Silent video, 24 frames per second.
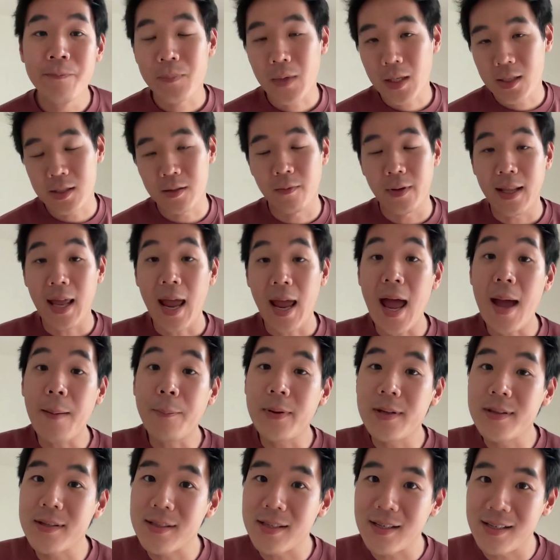So what
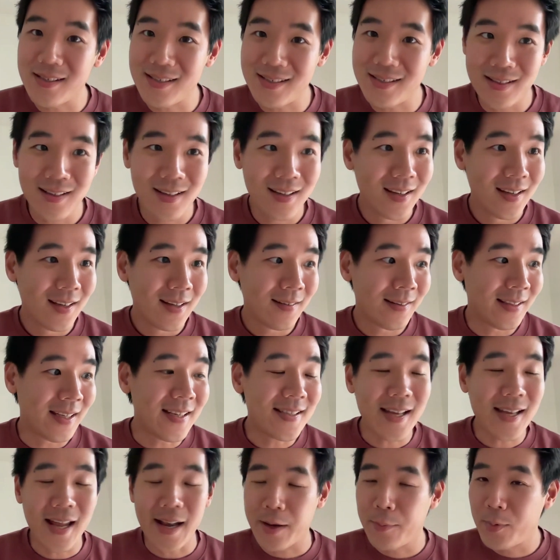happens is
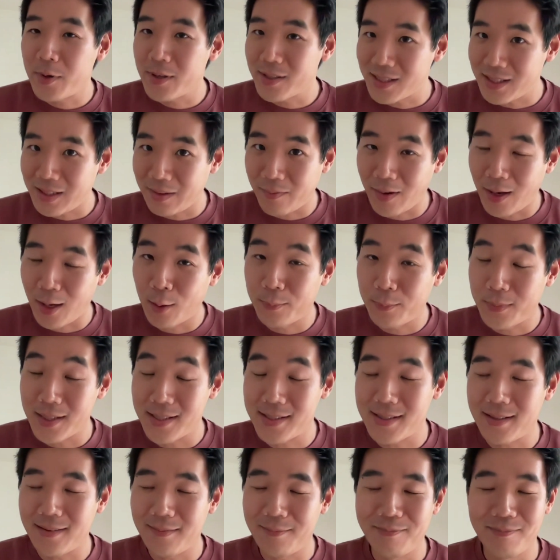these animals develop
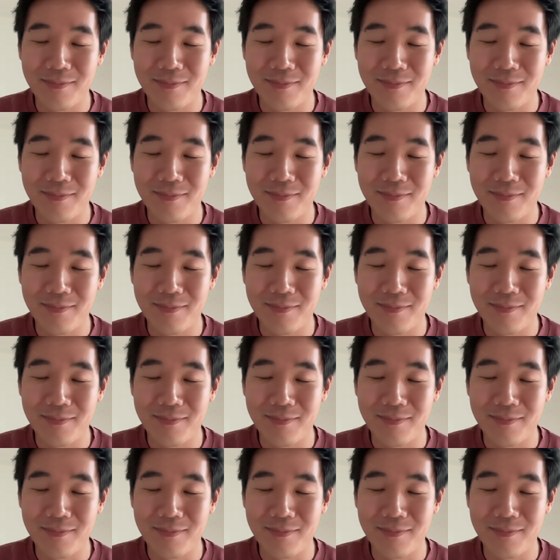this,